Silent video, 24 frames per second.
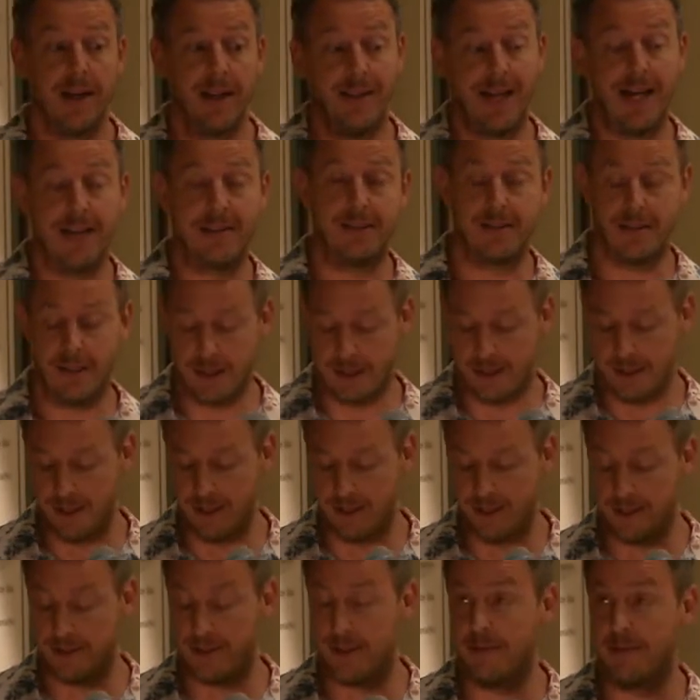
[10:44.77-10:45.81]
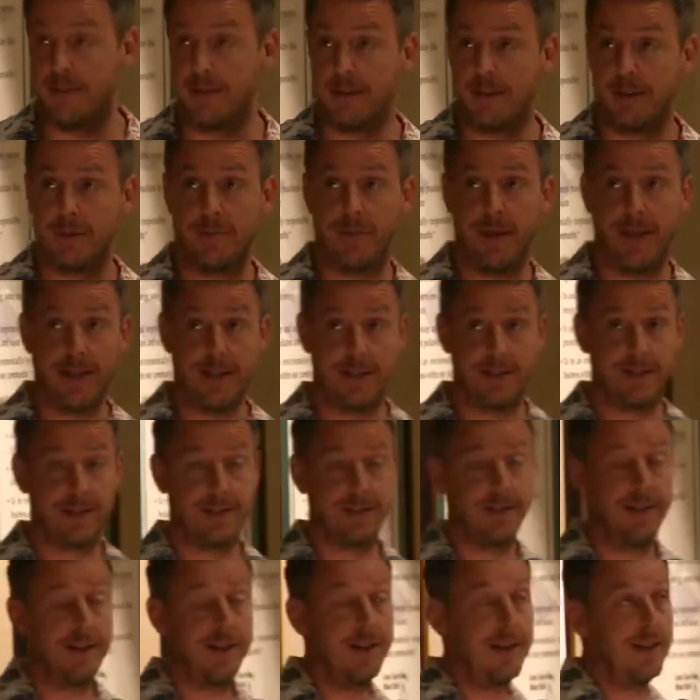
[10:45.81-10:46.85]
That's the thinness of this space.
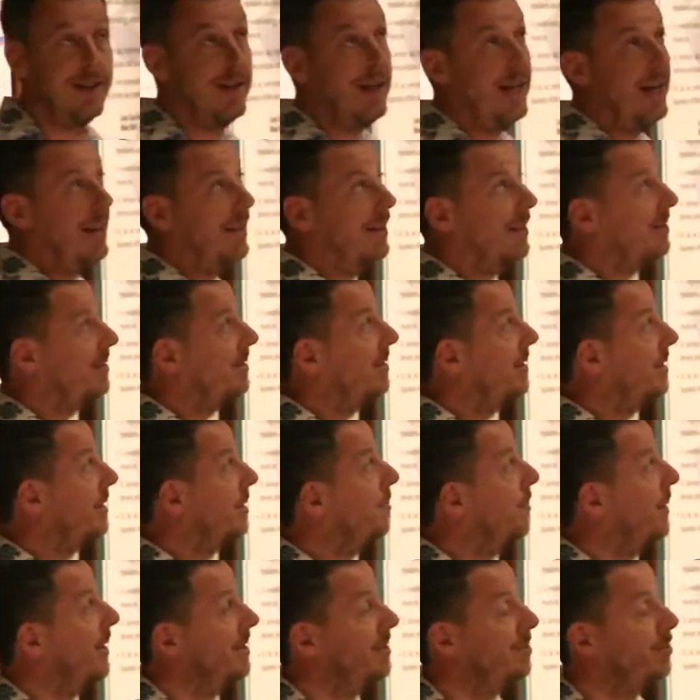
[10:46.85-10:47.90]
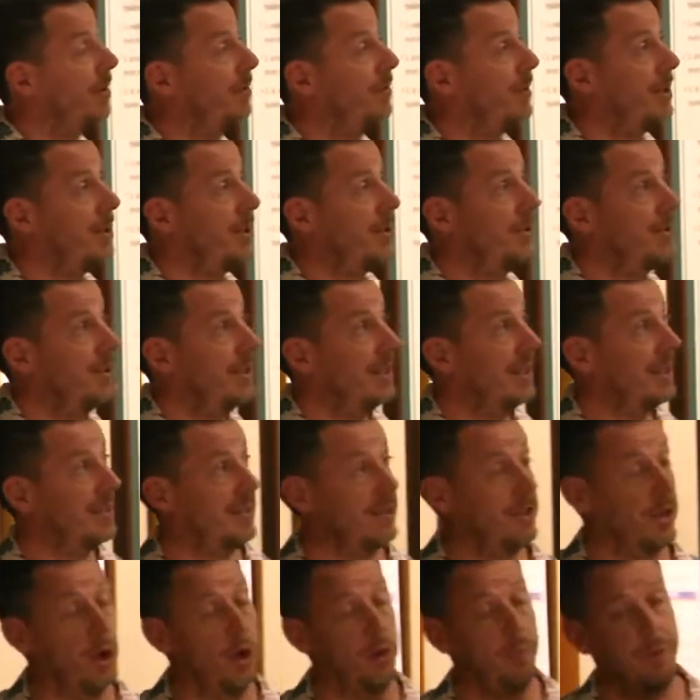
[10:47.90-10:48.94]
And this is the space we've been using as
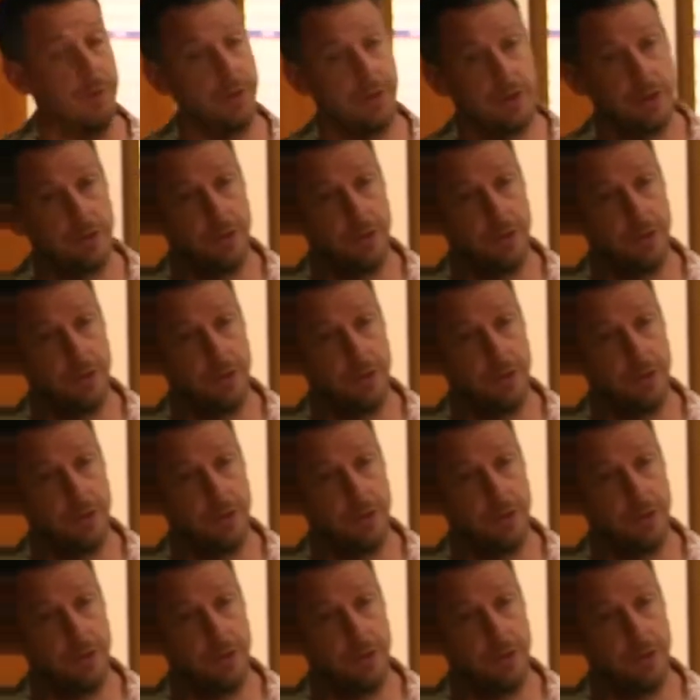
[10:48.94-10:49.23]
an open